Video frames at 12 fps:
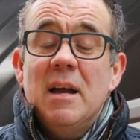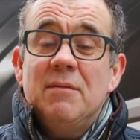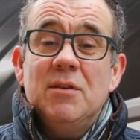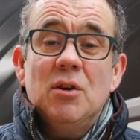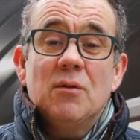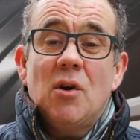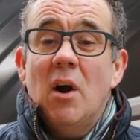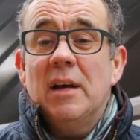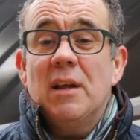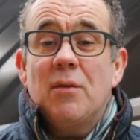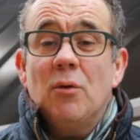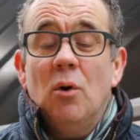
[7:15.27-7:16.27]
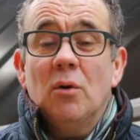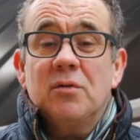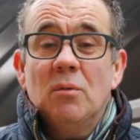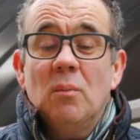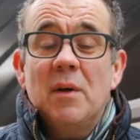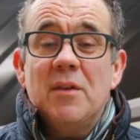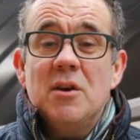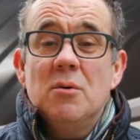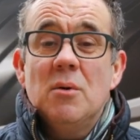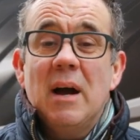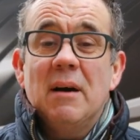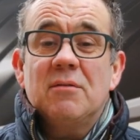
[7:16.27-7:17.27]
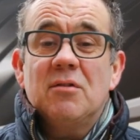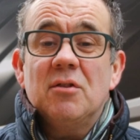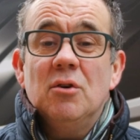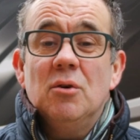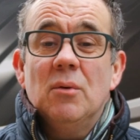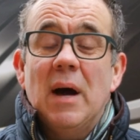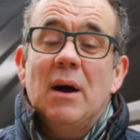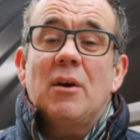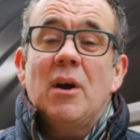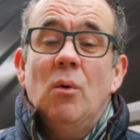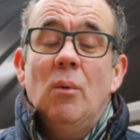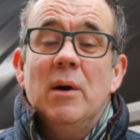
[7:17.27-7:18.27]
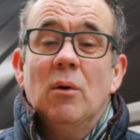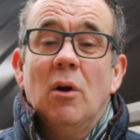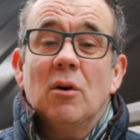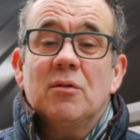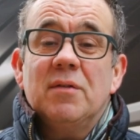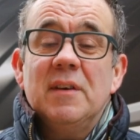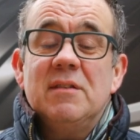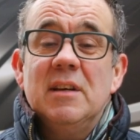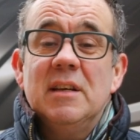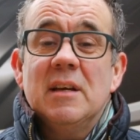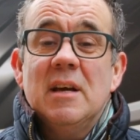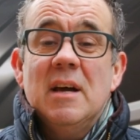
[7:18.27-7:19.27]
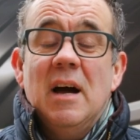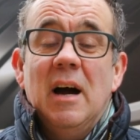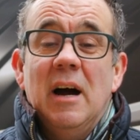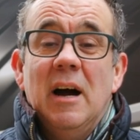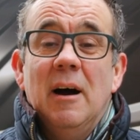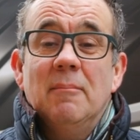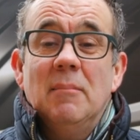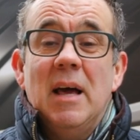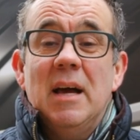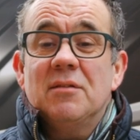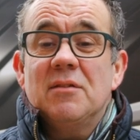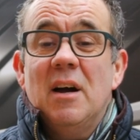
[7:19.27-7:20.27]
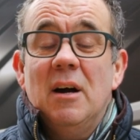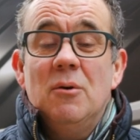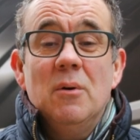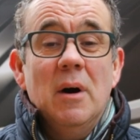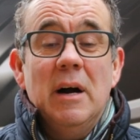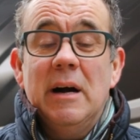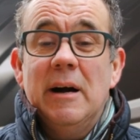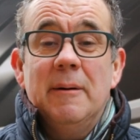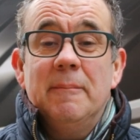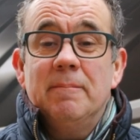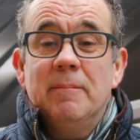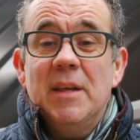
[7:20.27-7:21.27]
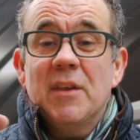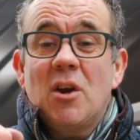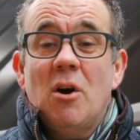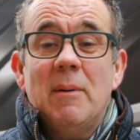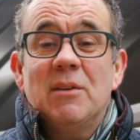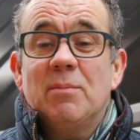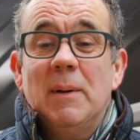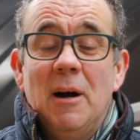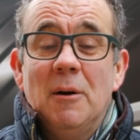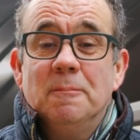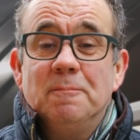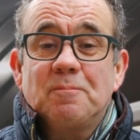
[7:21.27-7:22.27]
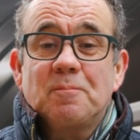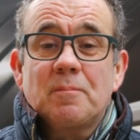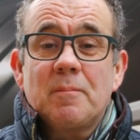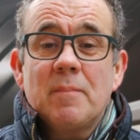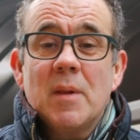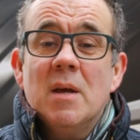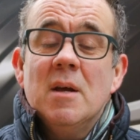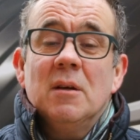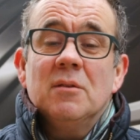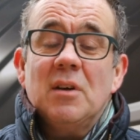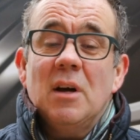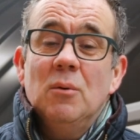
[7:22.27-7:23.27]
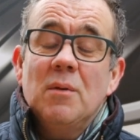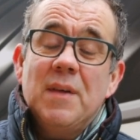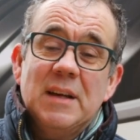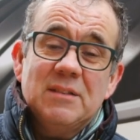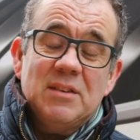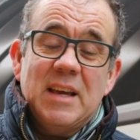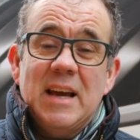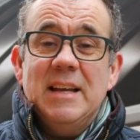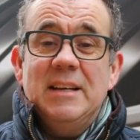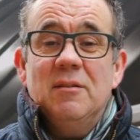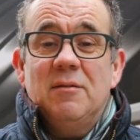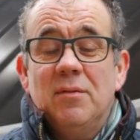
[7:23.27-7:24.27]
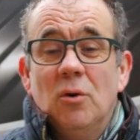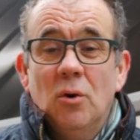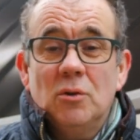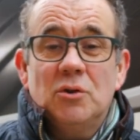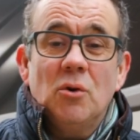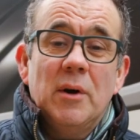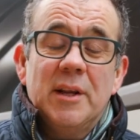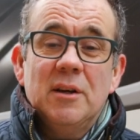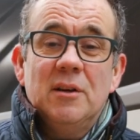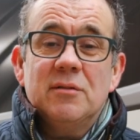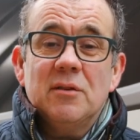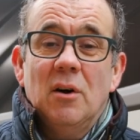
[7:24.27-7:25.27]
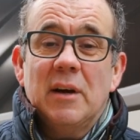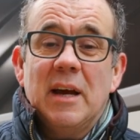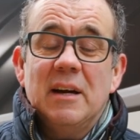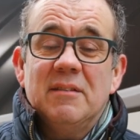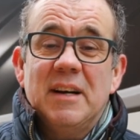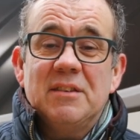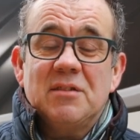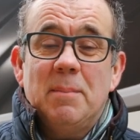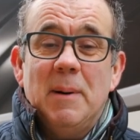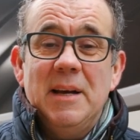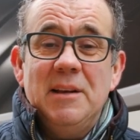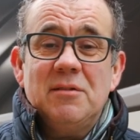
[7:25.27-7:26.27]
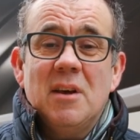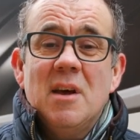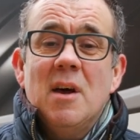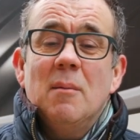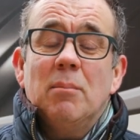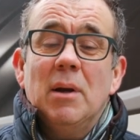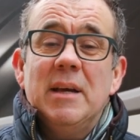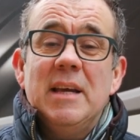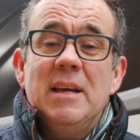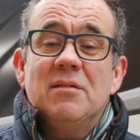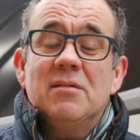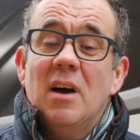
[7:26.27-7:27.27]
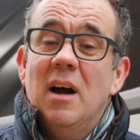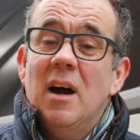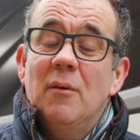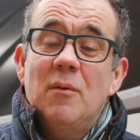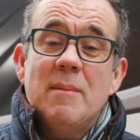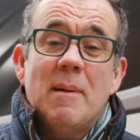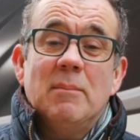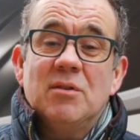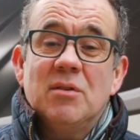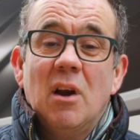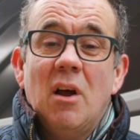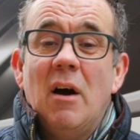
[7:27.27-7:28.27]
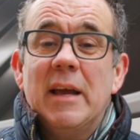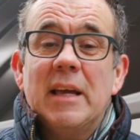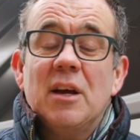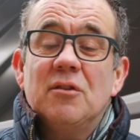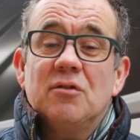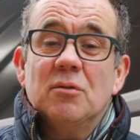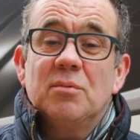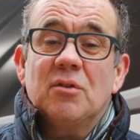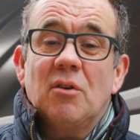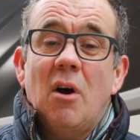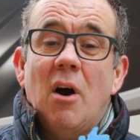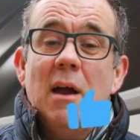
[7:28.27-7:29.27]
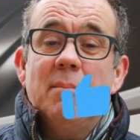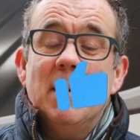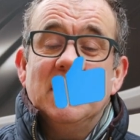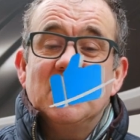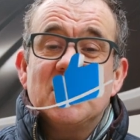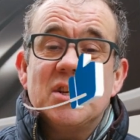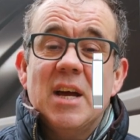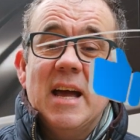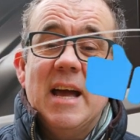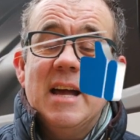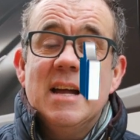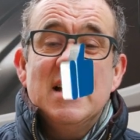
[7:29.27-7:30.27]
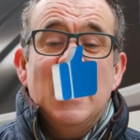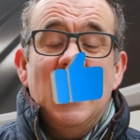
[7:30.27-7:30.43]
If you've got any thoughts on whether you have two Alko wheel locks fitted, let us know in the comments below. So thanks again for joining us on Caravan Escapades. Please remember to like, subscribe and share.